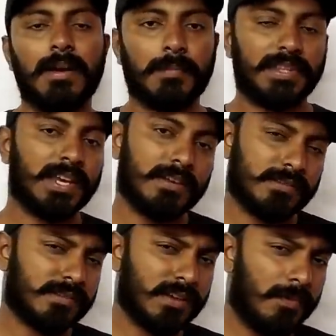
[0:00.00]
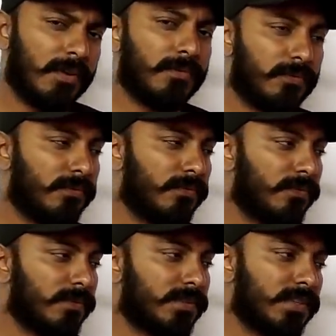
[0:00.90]
But there are a couple of
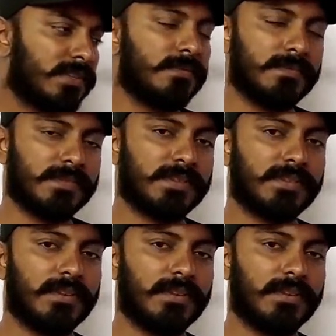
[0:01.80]
systems